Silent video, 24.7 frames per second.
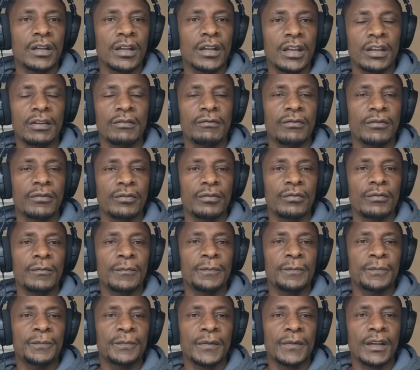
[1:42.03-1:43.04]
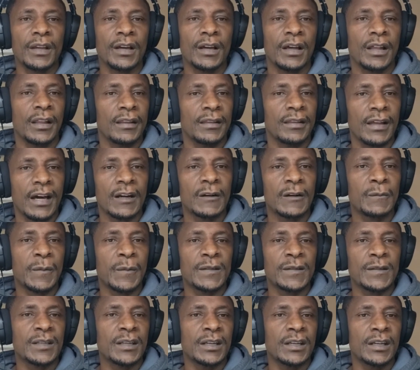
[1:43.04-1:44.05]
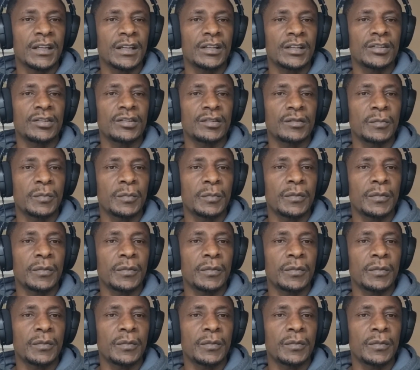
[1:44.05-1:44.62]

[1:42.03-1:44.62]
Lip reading: give you that percentage,